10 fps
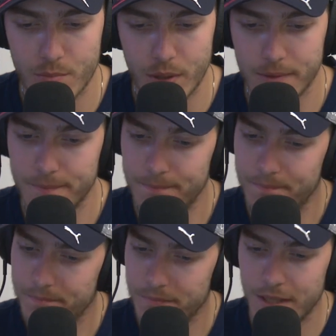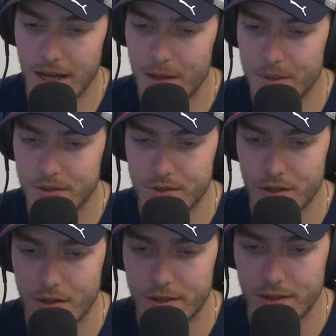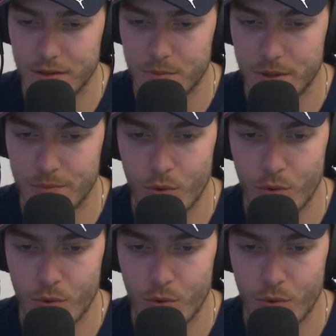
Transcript: But yeah, I mean, you saw in the little bit